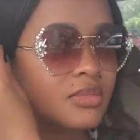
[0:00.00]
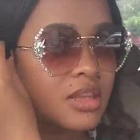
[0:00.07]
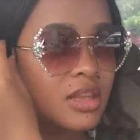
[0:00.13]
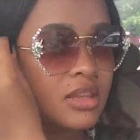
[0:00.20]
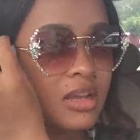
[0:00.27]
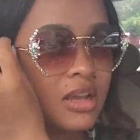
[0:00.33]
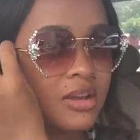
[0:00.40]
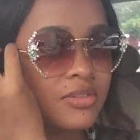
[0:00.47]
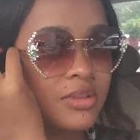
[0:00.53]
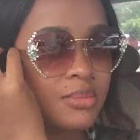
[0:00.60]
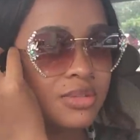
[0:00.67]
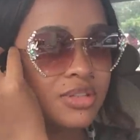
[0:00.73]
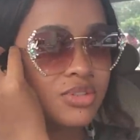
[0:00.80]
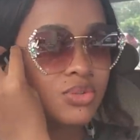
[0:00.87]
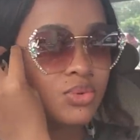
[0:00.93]
They have them
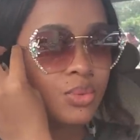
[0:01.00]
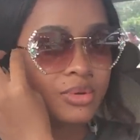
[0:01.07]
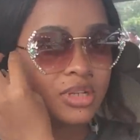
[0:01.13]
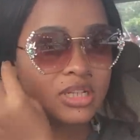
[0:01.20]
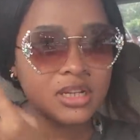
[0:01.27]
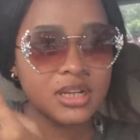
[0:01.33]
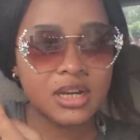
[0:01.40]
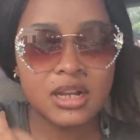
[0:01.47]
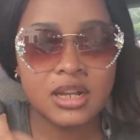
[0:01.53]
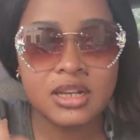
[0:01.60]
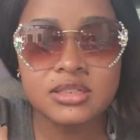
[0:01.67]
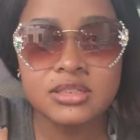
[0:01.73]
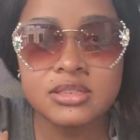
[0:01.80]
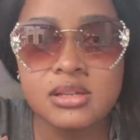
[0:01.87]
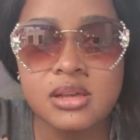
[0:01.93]
in so many
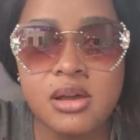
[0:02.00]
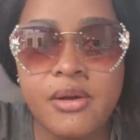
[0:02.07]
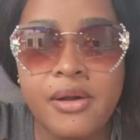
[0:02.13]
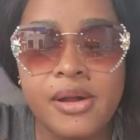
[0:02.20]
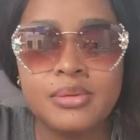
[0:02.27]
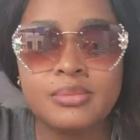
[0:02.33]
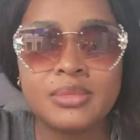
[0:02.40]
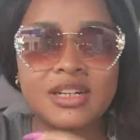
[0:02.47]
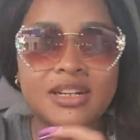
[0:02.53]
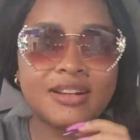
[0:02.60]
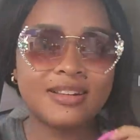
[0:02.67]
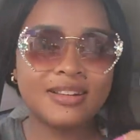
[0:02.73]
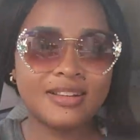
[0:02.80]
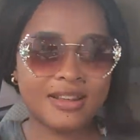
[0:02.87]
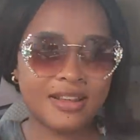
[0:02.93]
colors, but I
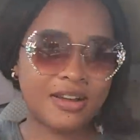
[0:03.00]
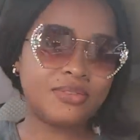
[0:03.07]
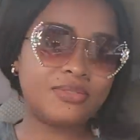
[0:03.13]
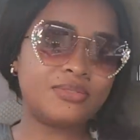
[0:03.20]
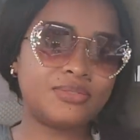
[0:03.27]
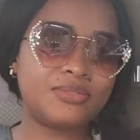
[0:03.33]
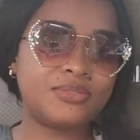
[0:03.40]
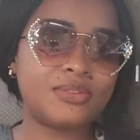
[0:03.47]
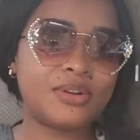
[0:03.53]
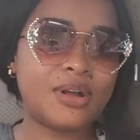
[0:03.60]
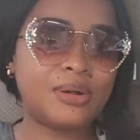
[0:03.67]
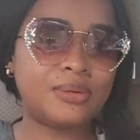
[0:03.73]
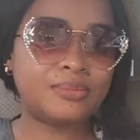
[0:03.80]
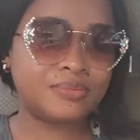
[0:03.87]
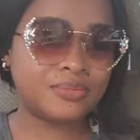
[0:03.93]
really love
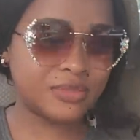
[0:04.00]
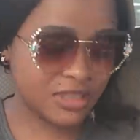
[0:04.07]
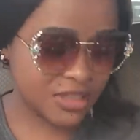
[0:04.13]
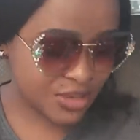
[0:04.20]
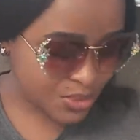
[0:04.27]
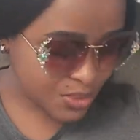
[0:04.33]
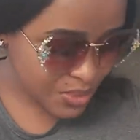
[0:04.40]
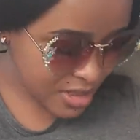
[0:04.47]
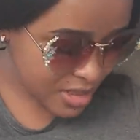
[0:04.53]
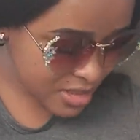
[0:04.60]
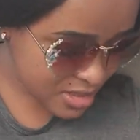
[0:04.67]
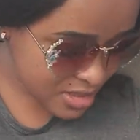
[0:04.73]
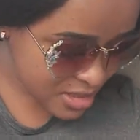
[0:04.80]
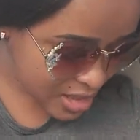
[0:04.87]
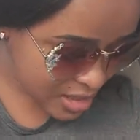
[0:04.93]
these
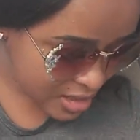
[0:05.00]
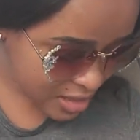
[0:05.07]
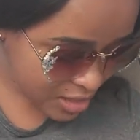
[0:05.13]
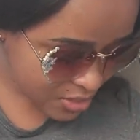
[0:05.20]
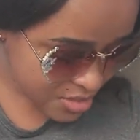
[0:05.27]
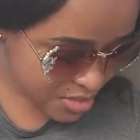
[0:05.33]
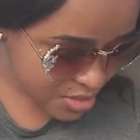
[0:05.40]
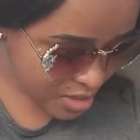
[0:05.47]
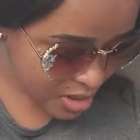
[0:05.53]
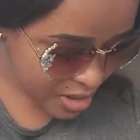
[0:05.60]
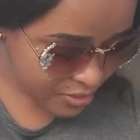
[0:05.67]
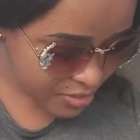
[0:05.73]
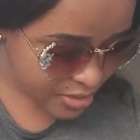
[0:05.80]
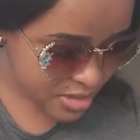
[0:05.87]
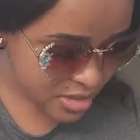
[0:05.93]
ones. And they also
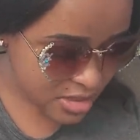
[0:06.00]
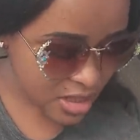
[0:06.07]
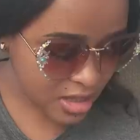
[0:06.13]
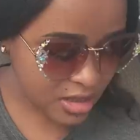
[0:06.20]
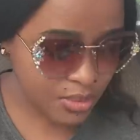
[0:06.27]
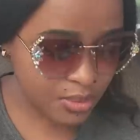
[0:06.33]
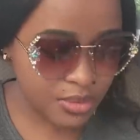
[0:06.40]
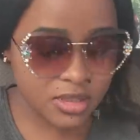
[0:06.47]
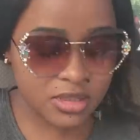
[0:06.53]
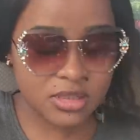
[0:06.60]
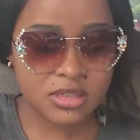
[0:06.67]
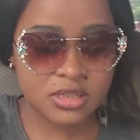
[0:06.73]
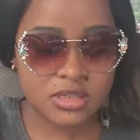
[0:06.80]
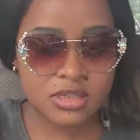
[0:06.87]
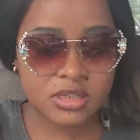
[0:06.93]
have these other
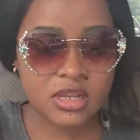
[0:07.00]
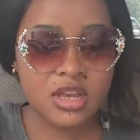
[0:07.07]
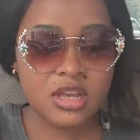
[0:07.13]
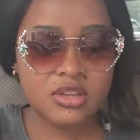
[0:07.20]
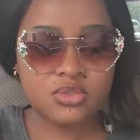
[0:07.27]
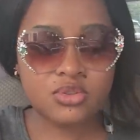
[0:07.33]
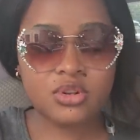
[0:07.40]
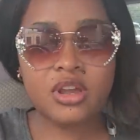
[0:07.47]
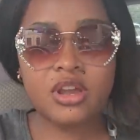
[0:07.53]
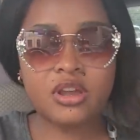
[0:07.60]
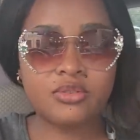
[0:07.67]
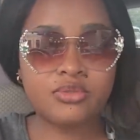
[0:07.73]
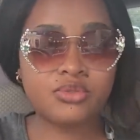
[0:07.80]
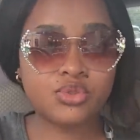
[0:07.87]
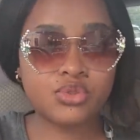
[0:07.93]
ones. So now I
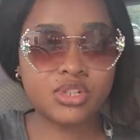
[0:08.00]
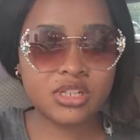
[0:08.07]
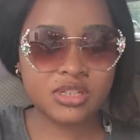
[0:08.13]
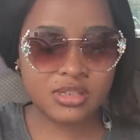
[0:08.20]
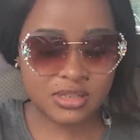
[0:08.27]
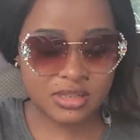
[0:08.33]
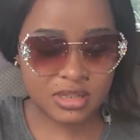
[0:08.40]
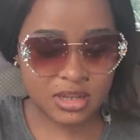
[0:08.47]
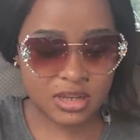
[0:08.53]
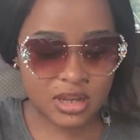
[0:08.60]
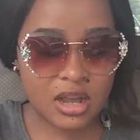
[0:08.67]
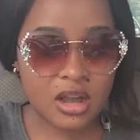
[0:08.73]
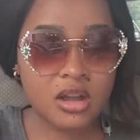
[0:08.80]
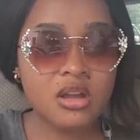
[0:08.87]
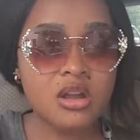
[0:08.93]
have two shades in the
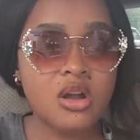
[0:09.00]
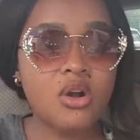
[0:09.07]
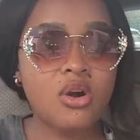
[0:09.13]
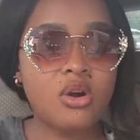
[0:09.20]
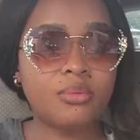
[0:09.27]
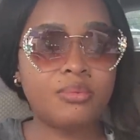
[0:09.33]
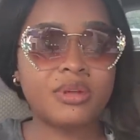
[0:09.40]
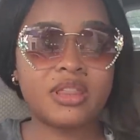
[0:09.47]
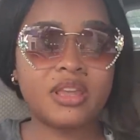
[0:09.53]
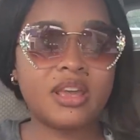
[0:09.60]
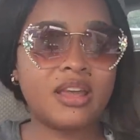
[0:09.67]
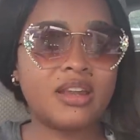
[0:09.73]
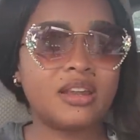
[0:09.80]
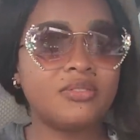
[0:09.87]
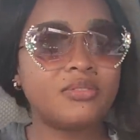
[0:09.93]
car. Oh, baby,
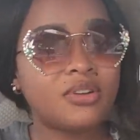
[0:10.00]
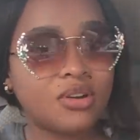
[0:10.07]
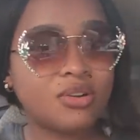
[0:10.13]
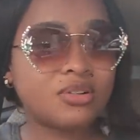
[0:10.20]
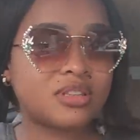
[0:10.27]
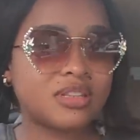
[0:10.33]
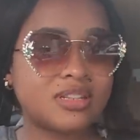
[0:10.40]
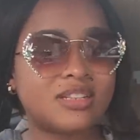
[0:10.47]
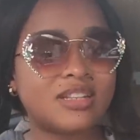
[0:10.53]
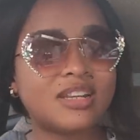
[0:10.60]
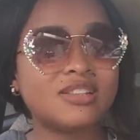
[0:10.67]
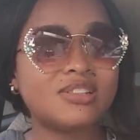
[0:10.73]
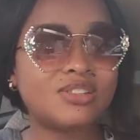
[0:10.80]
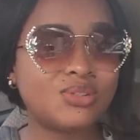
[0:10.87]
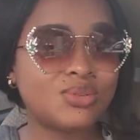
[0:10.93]
I never got the
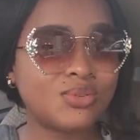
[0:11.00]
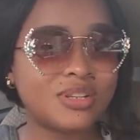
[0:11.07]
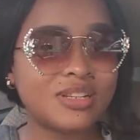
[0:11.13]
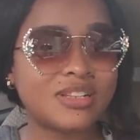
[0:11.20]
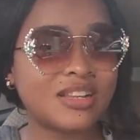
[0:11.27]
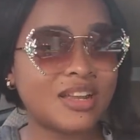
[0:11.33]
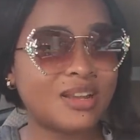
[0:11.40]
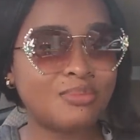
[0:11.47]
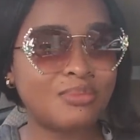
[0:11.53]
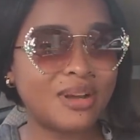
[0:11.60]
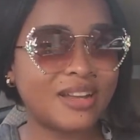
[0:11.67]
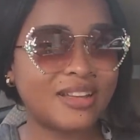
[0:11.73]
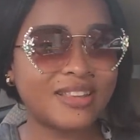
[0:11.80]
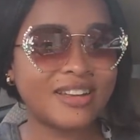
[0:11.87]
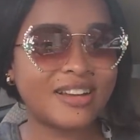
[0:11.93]
chance to return
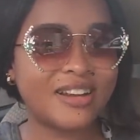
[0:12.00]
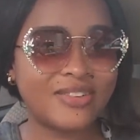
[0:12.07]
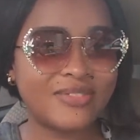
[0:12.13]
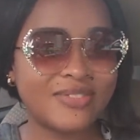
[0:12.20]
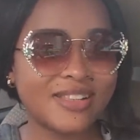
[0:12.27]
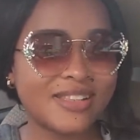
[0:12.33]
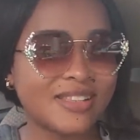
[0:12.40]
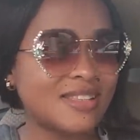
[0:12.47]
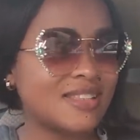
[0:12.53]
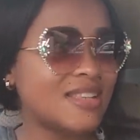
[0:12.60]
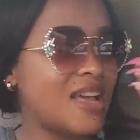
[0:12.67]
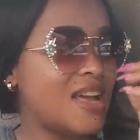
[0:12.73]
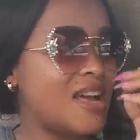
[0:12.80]
back the covers.